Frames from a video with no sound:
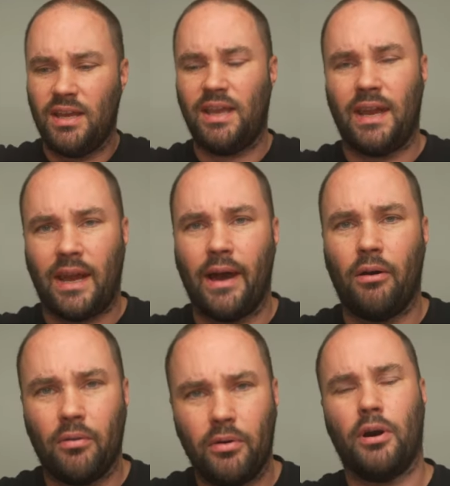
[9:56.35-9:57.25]
get it
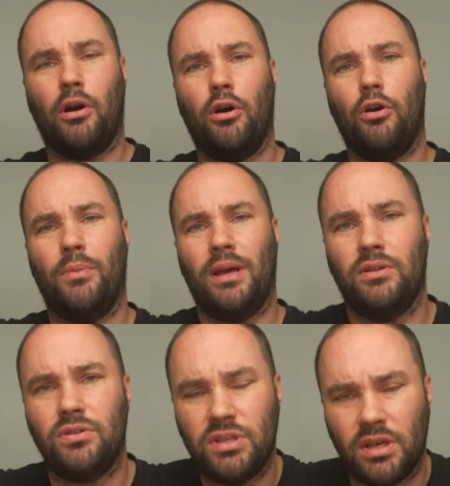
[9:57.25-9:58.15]
out, go home
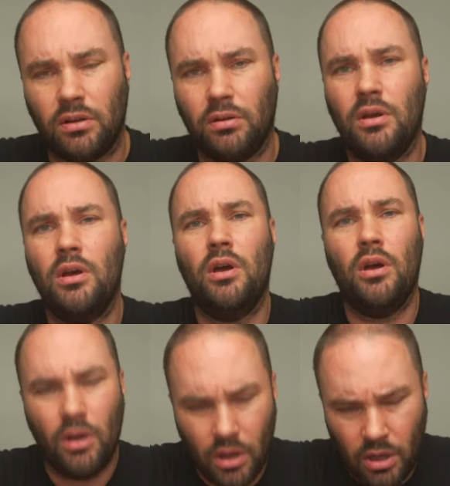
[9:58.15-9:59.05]
and chill
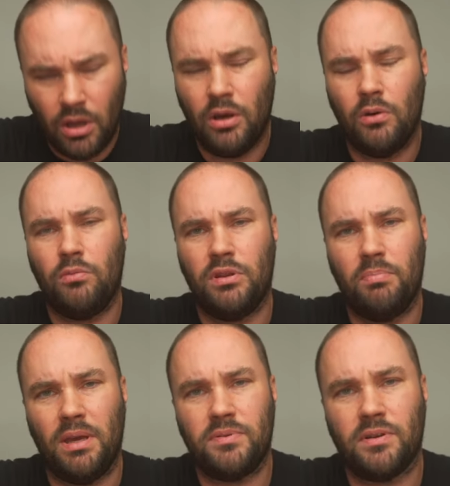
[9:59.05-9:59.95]
with the
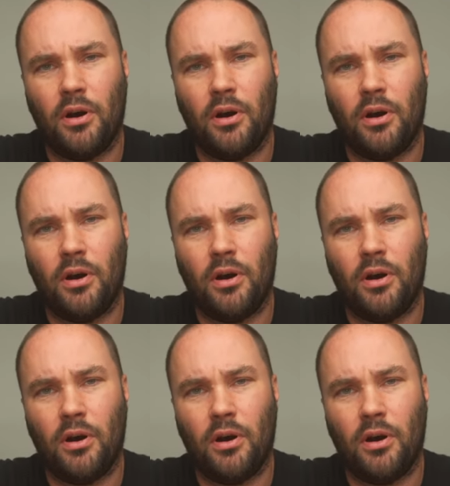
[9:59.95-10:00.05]
peeps at